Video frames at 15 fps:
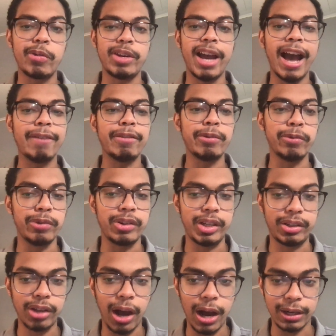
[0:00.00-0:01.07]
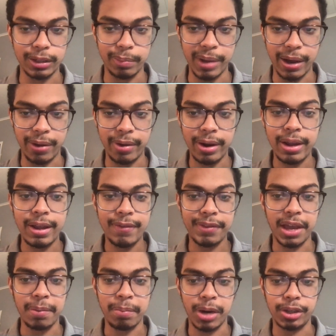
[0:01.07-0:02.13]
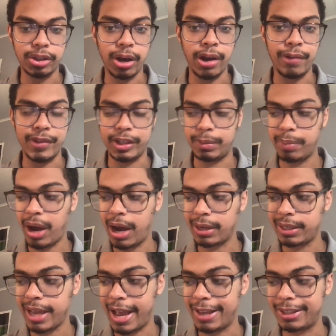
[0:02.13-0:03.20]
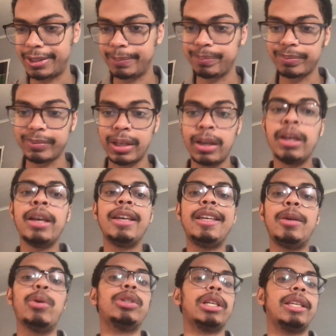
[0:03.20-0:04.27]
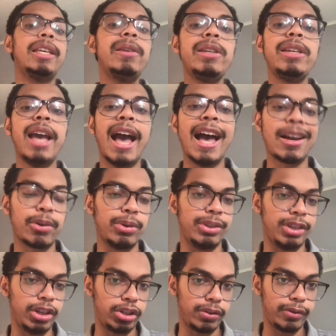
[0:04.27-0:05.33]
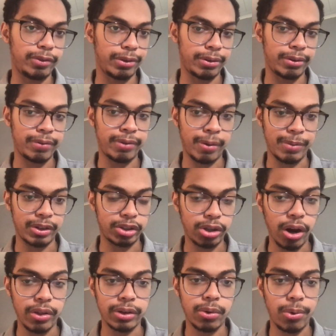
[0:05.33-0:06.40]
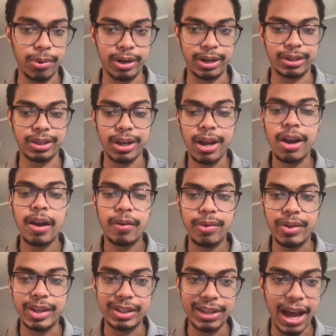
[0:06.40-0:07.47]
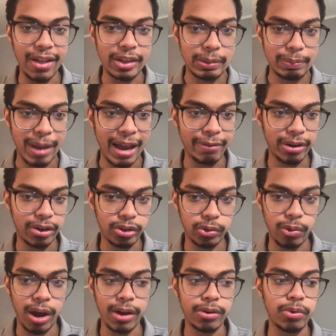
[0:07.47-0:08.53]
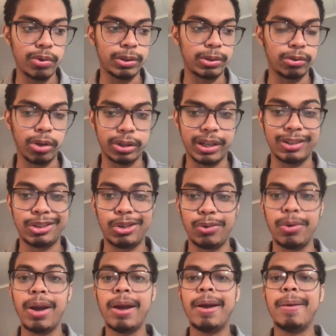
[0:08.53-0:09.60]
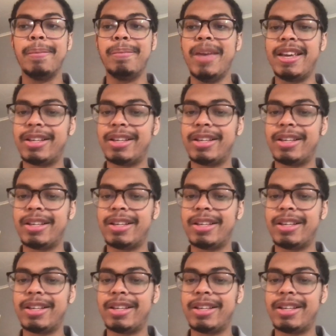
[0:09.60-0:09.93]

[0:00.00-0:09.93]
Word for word: we haven't really talked about that much on this podcast he was a key acquisition for, from the Charlotte Hornets for this Dallas Mavericks squad who was looking to make